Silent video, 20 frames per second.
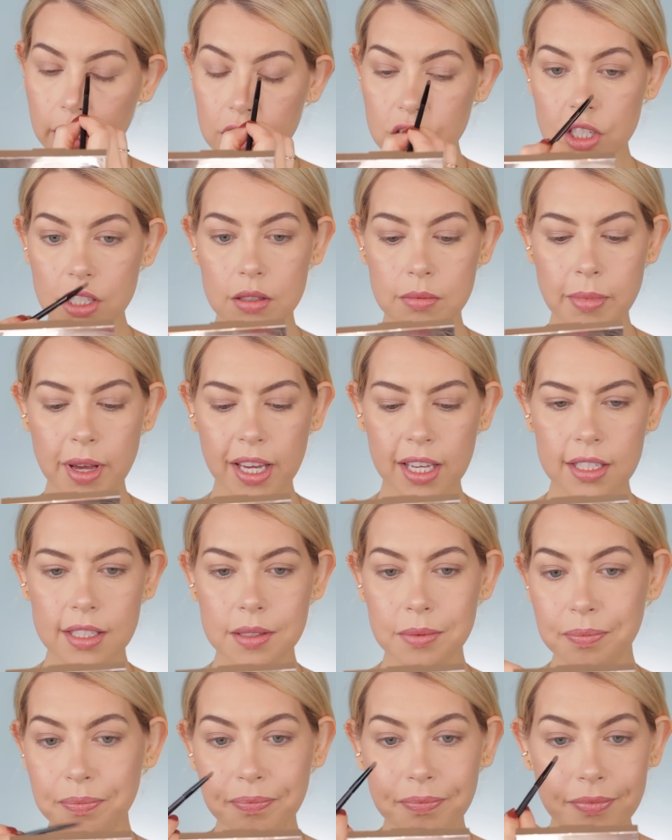It just
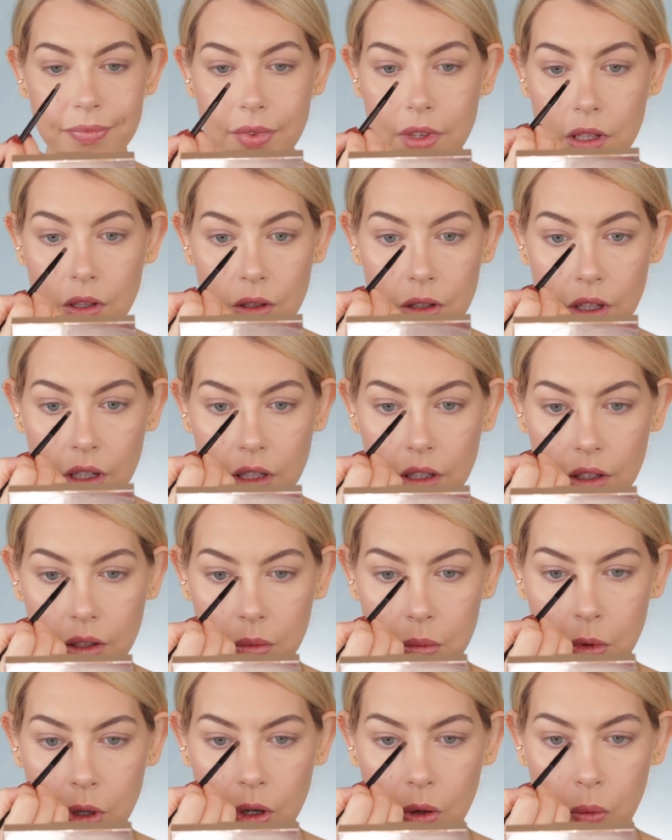makes you look a
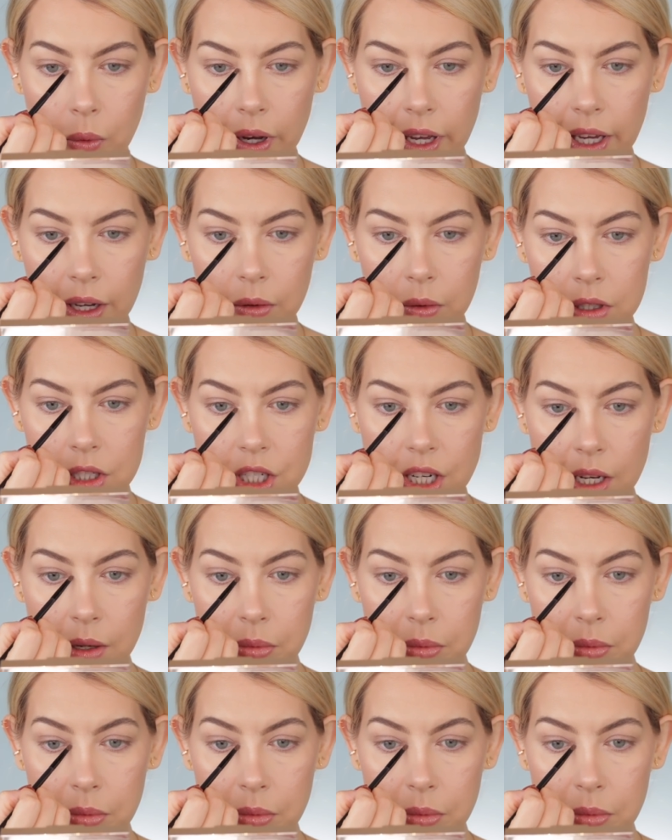little more awake, which I